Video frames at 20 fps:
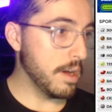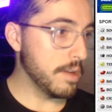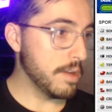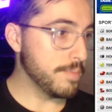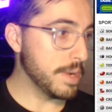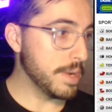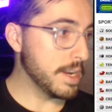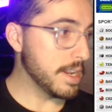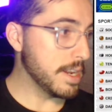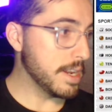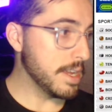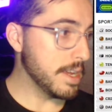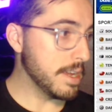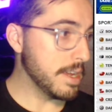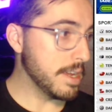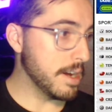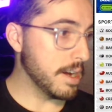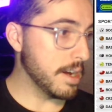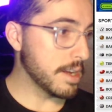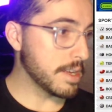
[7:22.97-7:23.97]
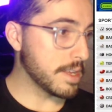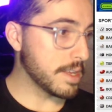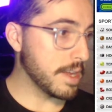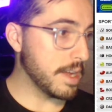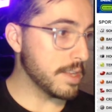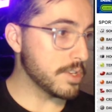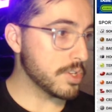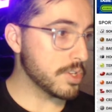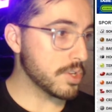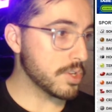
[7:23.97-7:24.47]
BDD
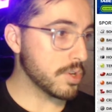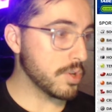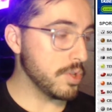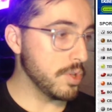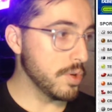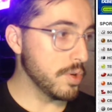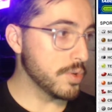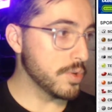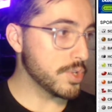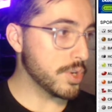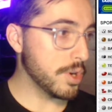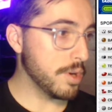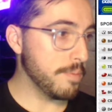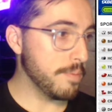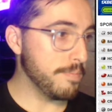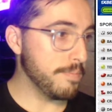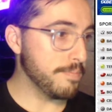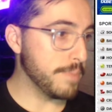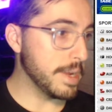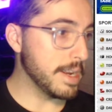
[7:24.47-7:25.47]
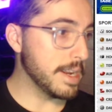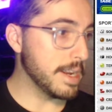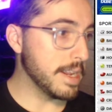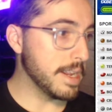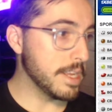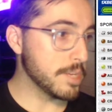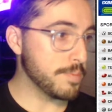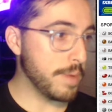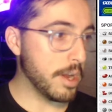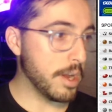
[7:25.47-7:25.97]
against Closer. BDD
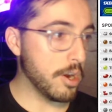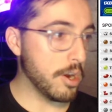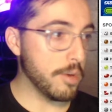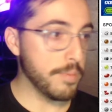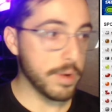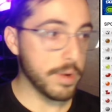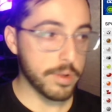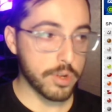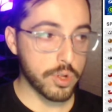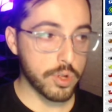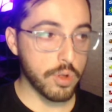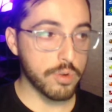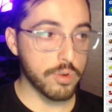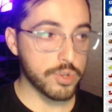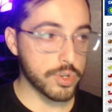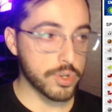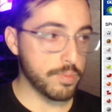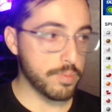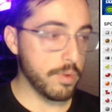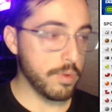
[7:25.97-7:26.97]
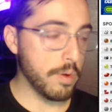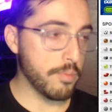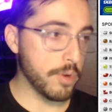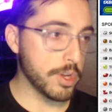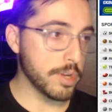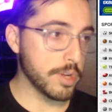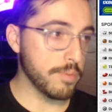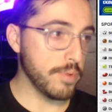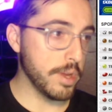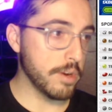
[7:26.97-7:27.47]
is better, but Closer's a
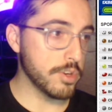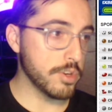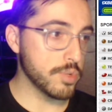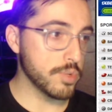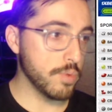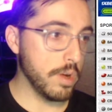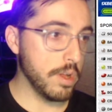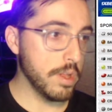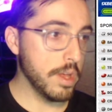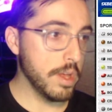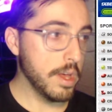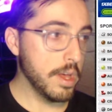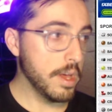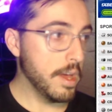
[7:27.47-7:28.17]
pretty good player as well.